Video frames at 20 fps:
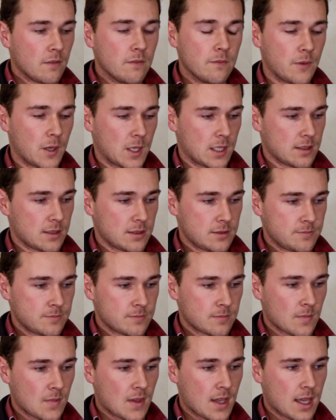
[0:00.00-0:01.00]
Finally,
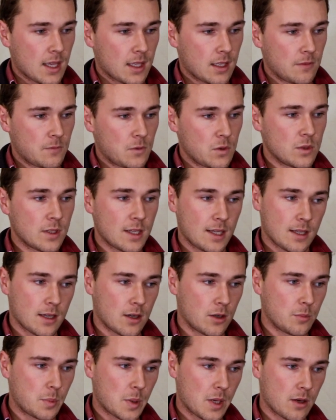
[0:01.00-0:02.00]
if you need
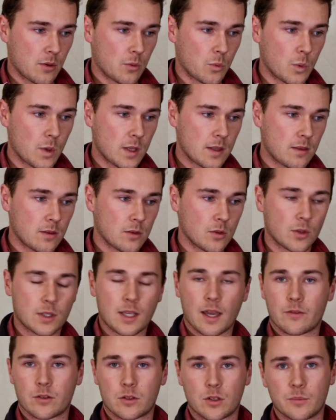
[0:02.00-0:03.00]
help with your
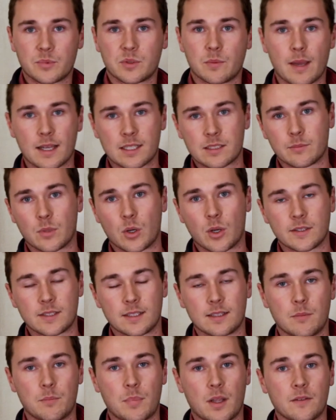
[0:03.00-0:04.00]
cover crops and
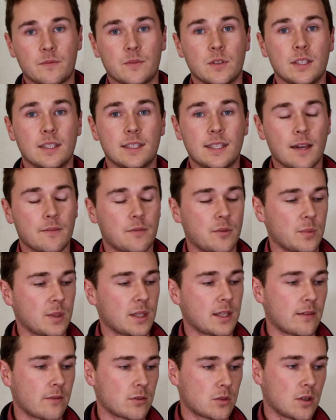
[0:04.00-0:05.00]
maximizing the benefit you get from
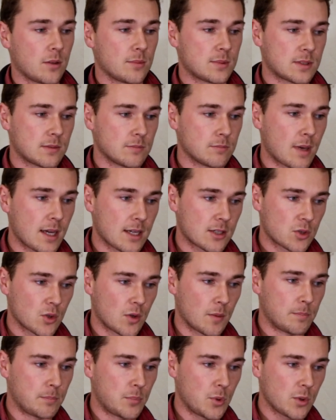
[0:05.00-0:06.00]
your cover crops, make
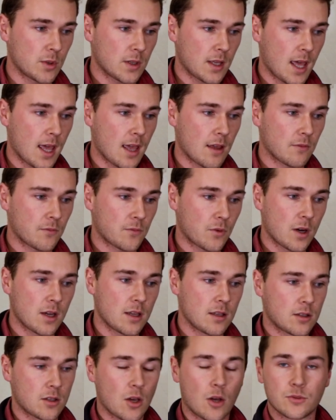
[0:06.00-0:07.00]
sure to book a
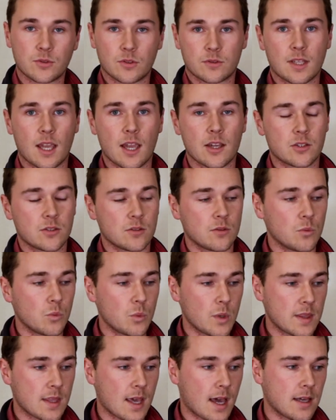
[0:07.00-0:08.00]
free consultation
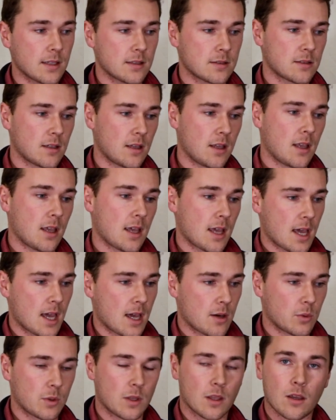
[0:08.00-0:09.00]
with us.
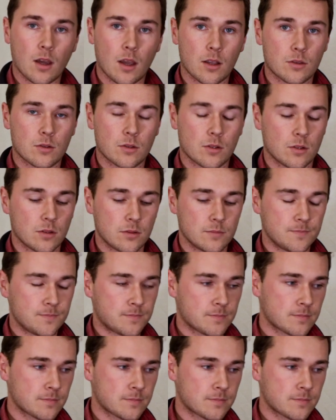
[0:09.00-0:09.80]
We can go through